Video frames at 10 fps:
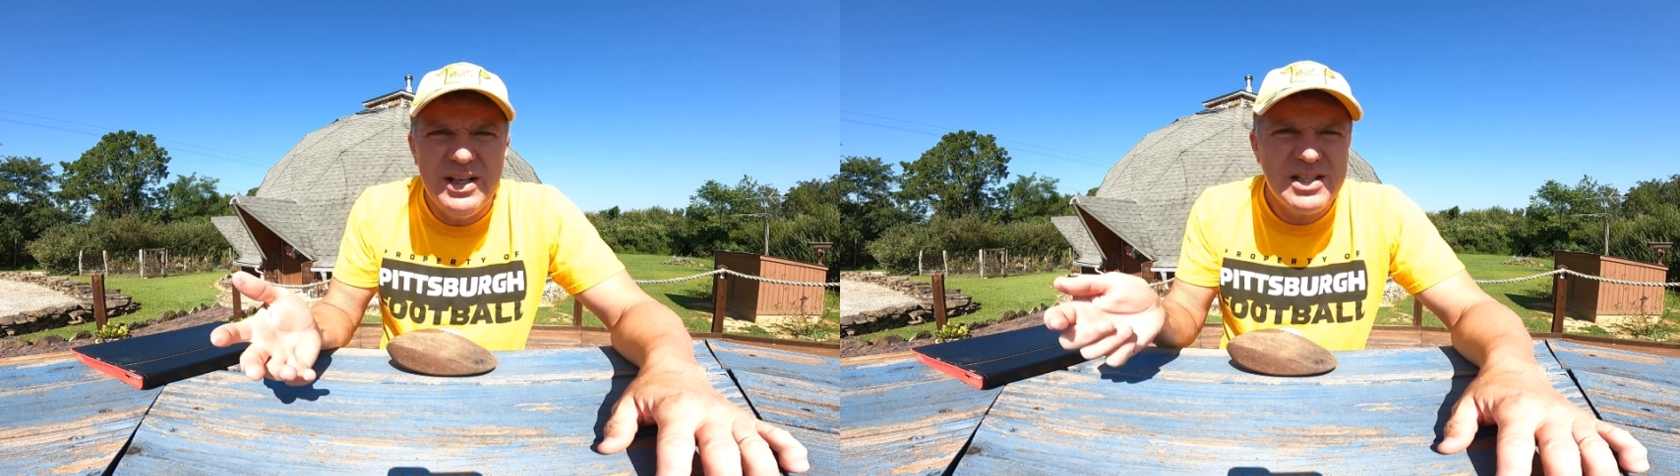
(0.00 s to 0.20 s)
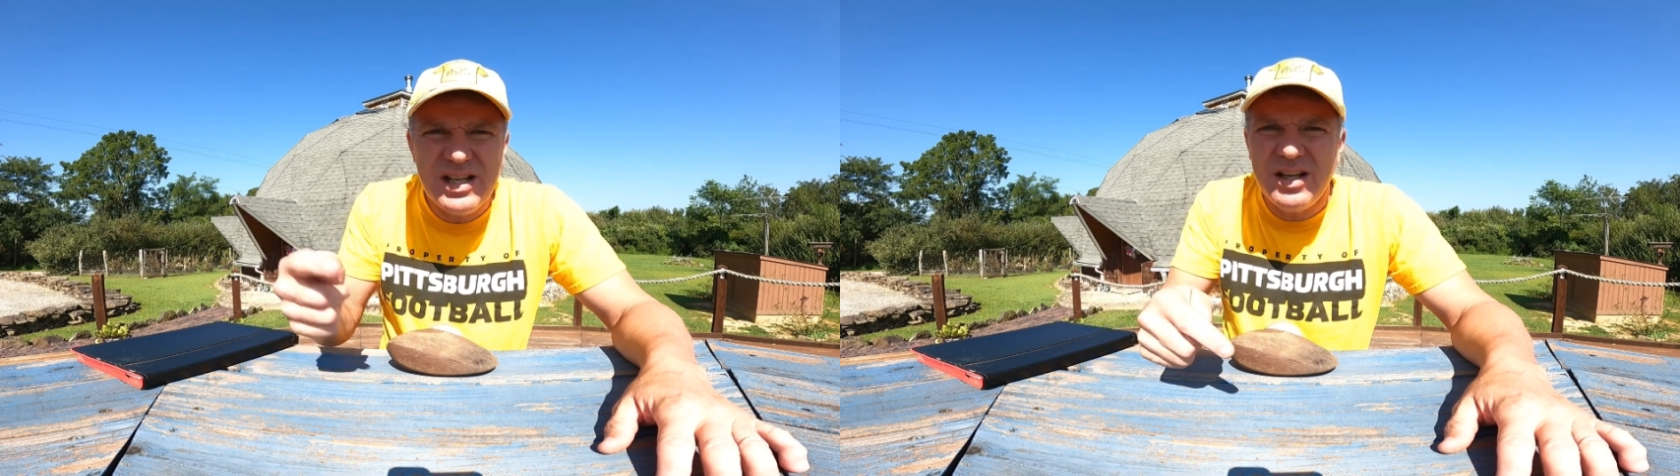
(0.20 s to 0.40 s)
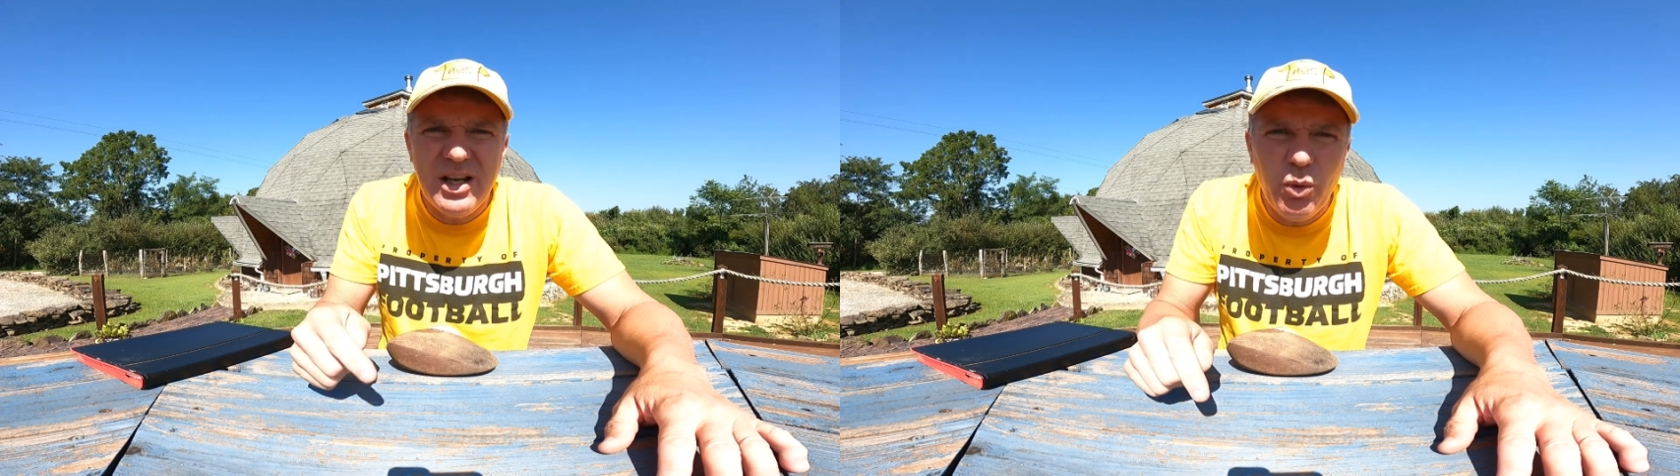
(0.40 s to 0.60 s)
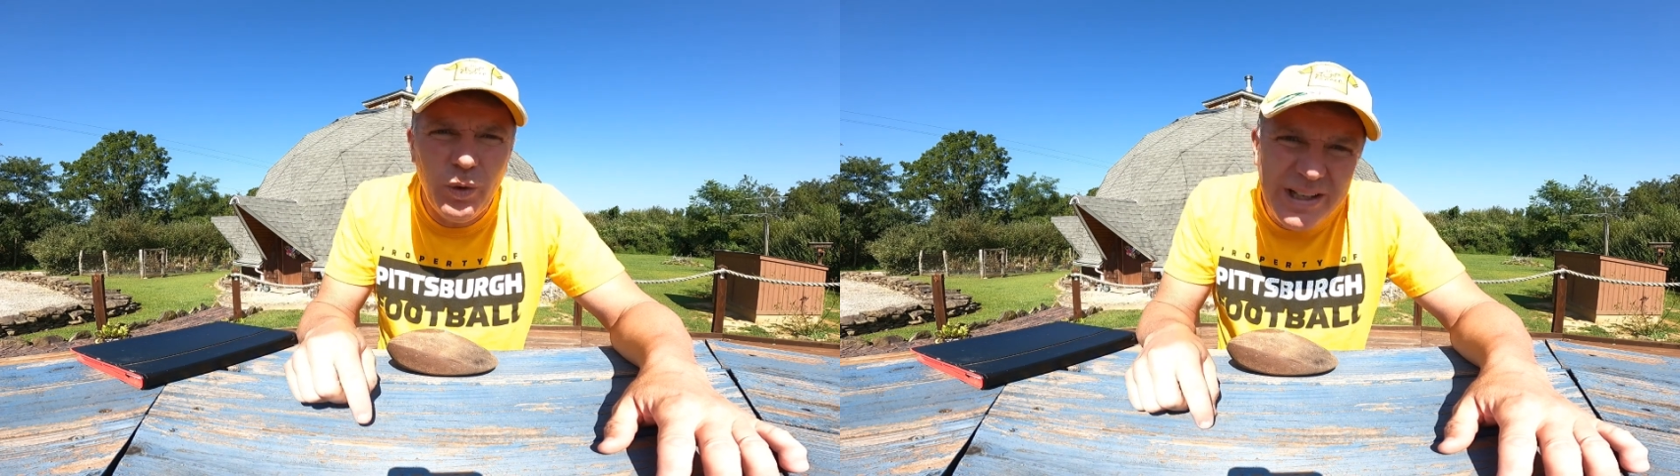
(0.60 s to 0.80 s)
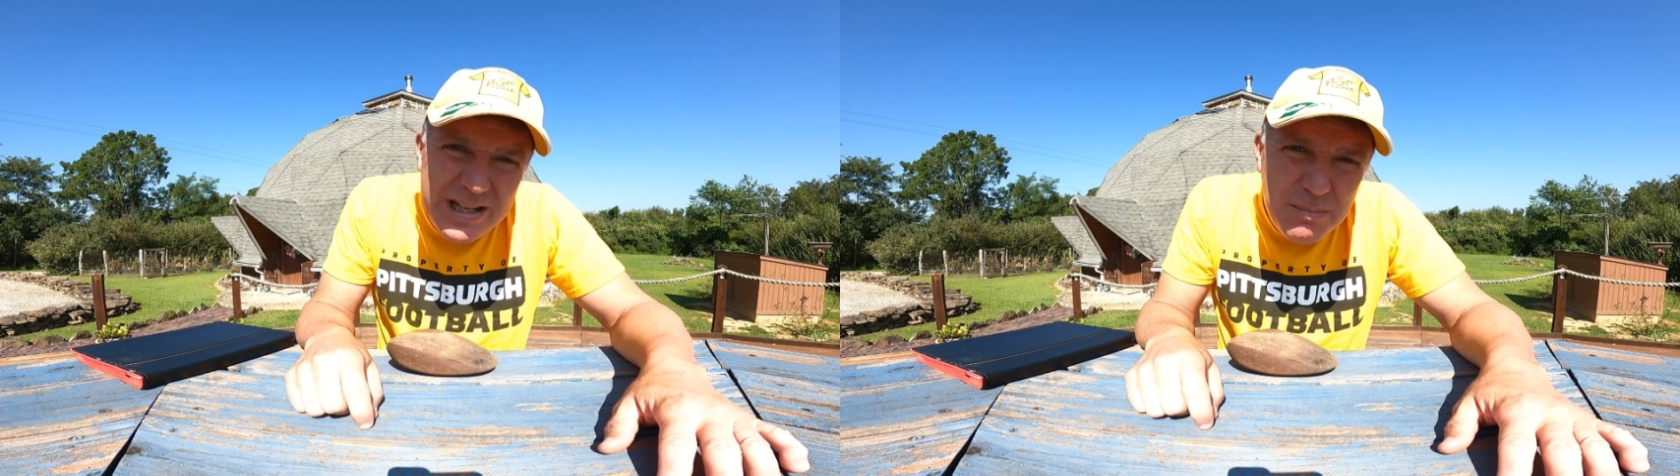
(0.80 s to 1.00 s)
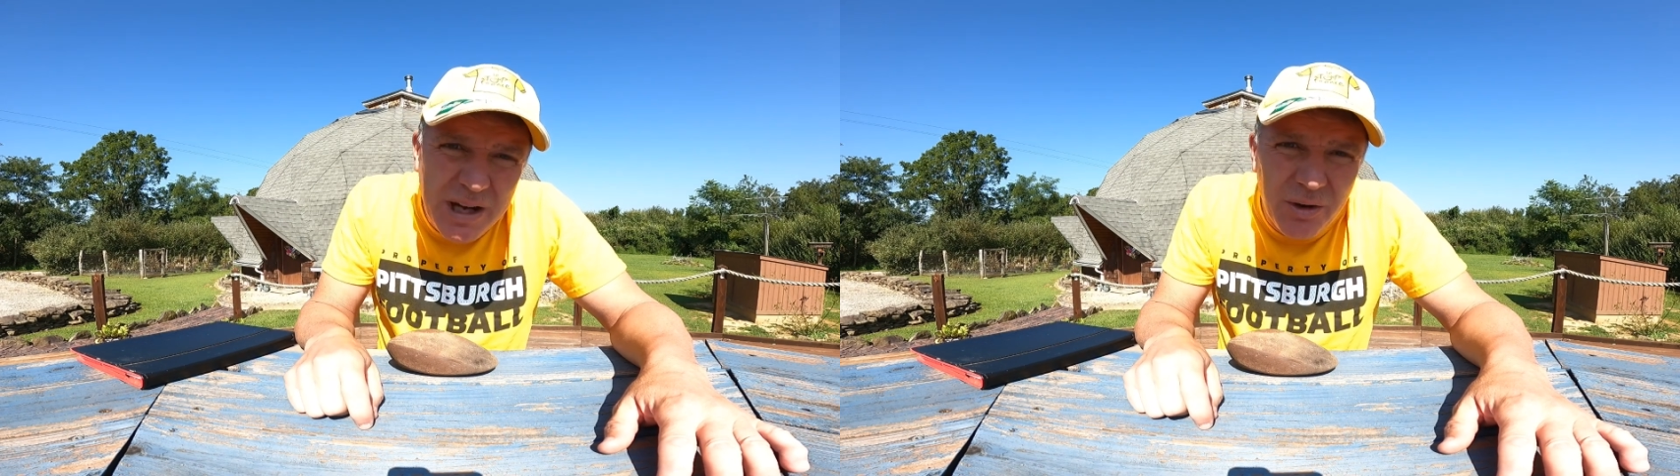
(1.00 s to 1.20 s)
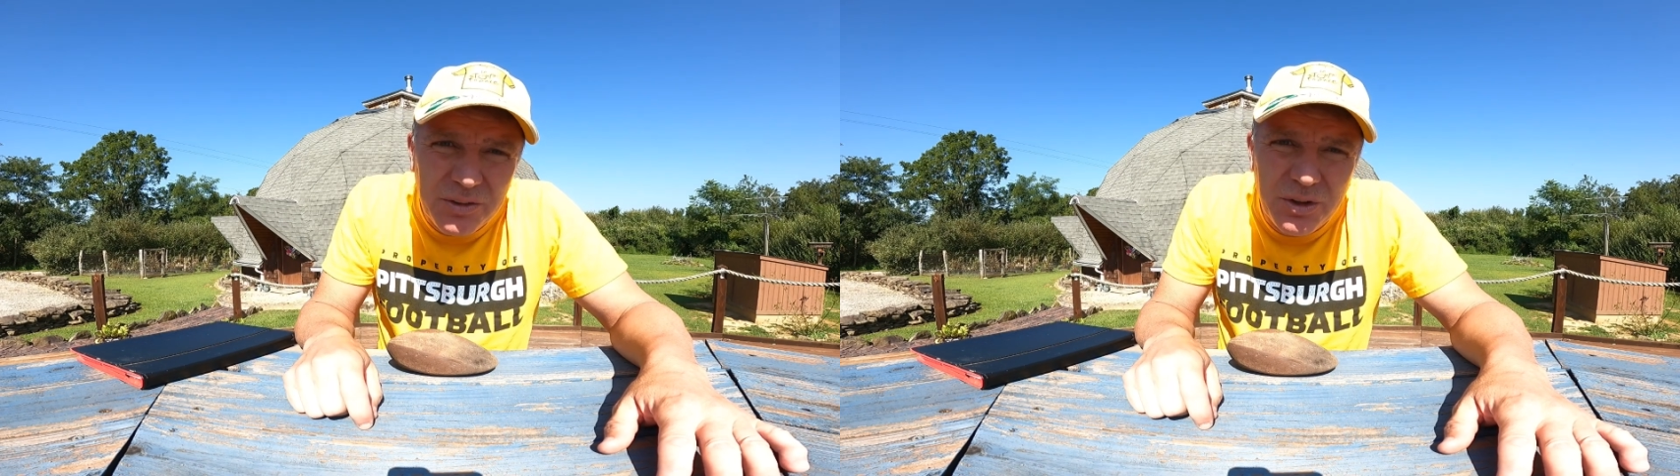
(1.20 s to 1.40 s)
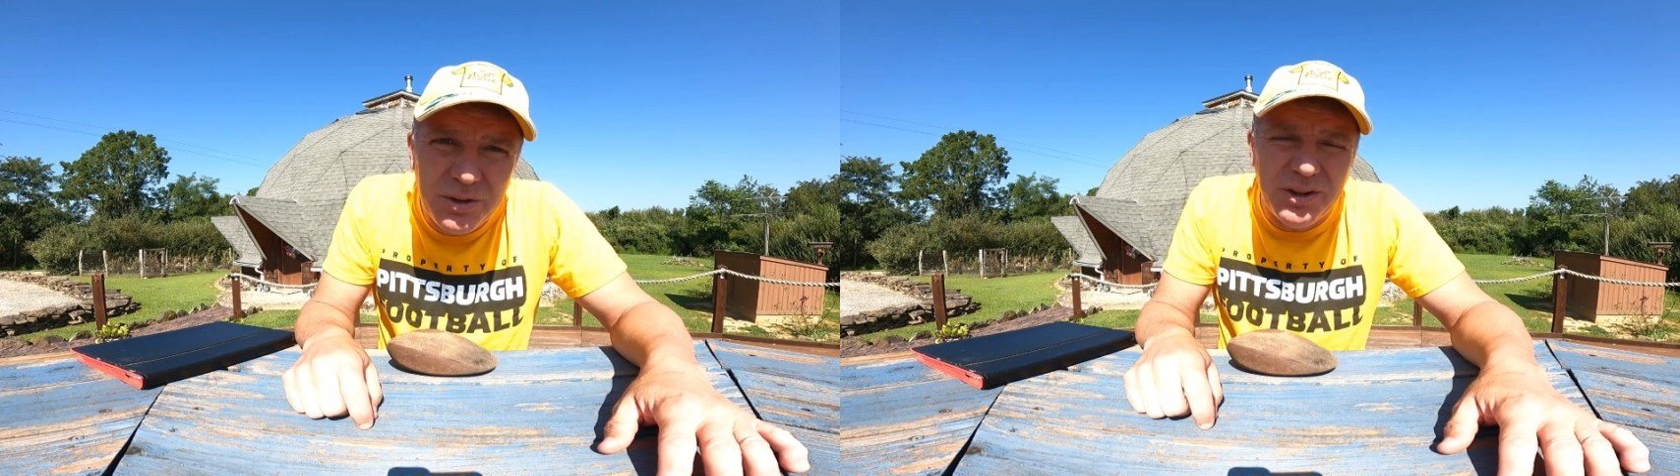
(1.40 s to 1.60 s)
He said, We email it
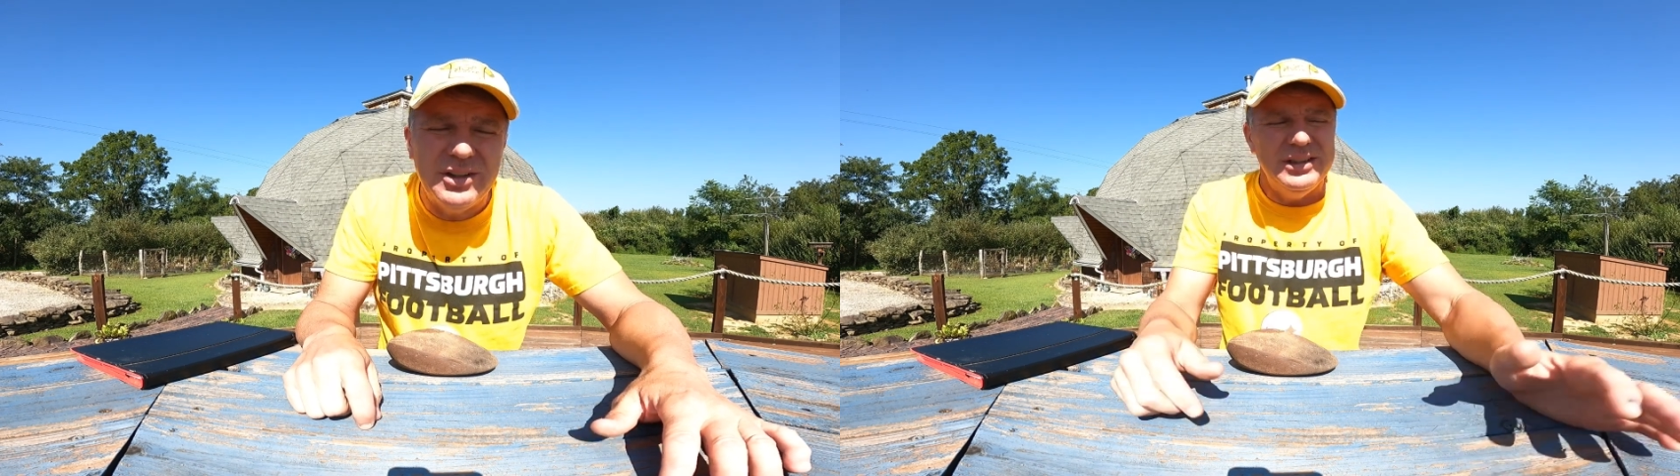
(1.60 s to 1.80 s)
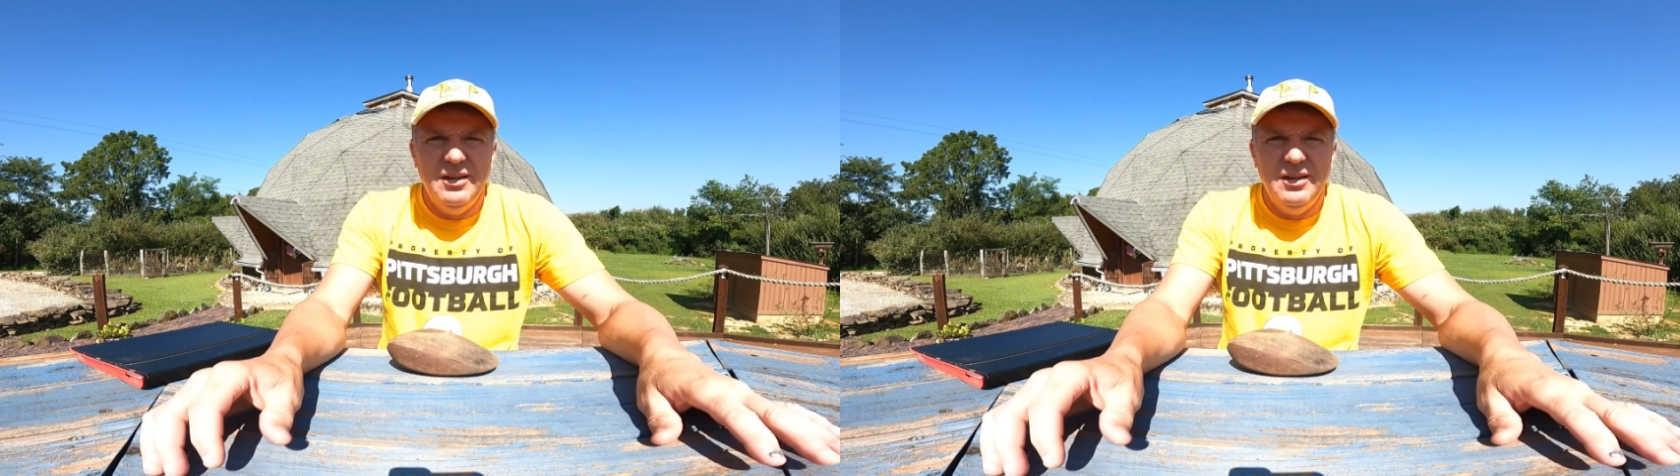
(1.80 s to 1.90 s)
to you.